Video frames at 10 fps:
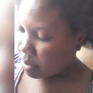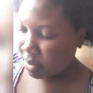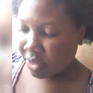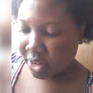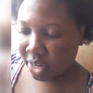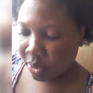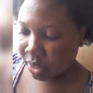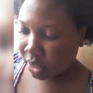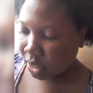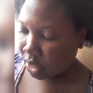Third
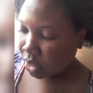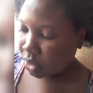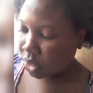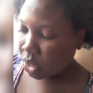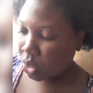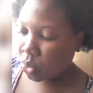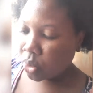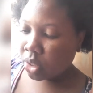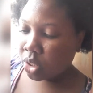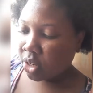question, who
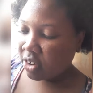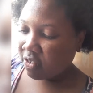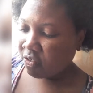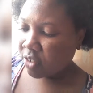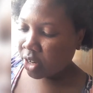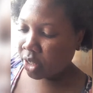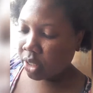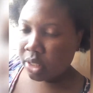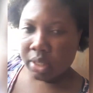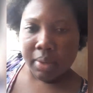is your
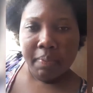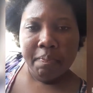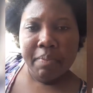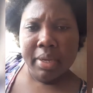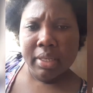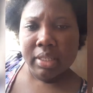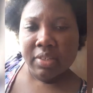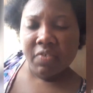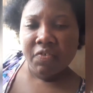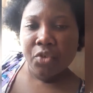first best
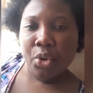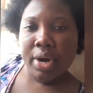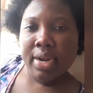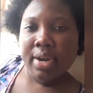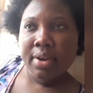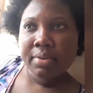friend?